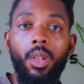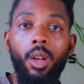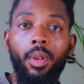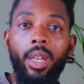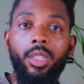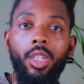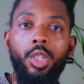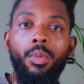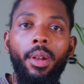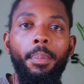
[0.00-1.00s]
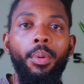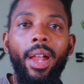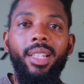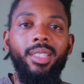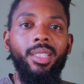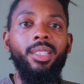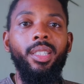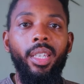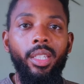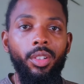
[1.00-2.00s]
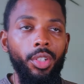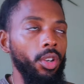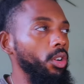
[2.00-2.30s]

All right, so you want to practice these things on your